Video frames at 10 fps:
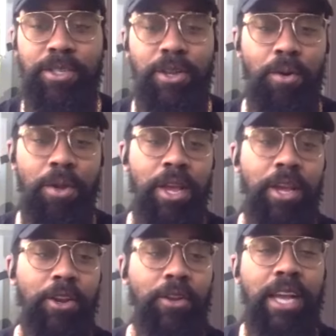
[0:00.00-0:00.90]
And so,
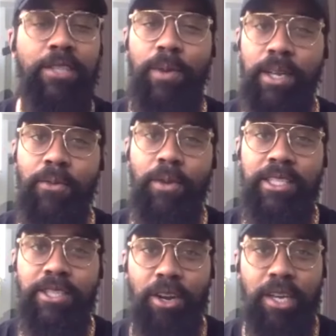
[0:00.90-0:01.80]
you know, that's when it
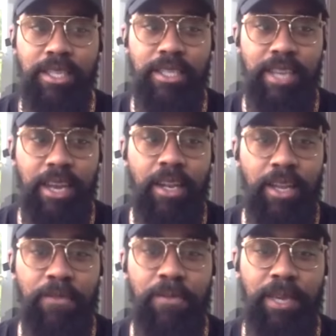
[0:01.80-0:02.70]
really started to settle
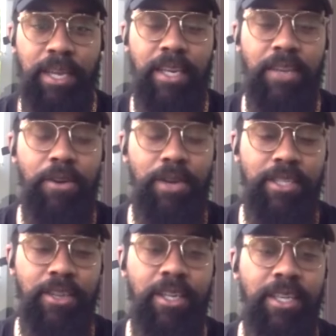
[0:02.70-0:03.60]
in for me. And, you know,
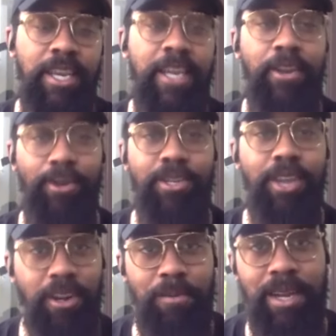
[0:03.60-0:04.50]
I started, you know,
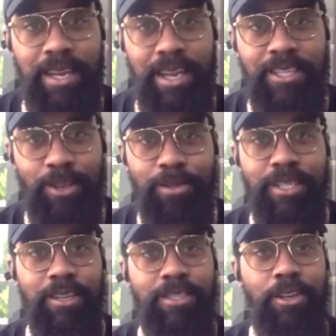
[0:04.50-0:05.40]
tugging on my dad's
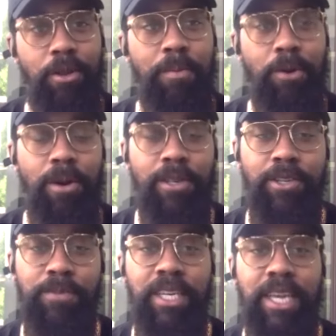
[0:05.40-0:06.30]
coattails a little more in
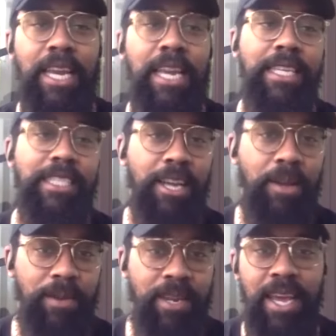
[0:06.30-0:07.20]
terms of getting in the
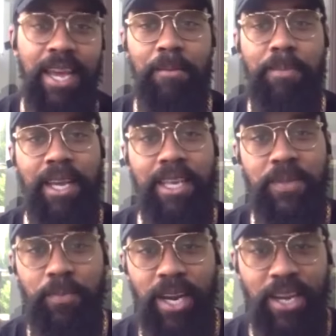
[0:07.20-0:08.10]
gym and picking
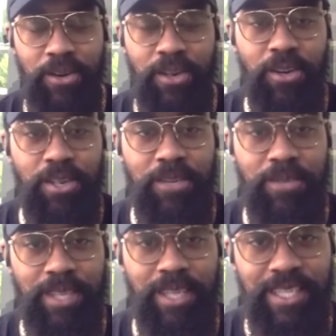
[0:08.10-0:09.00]
his brain on
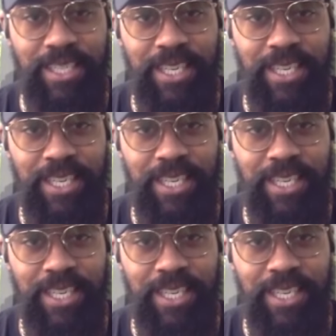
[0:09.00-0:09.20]
different things.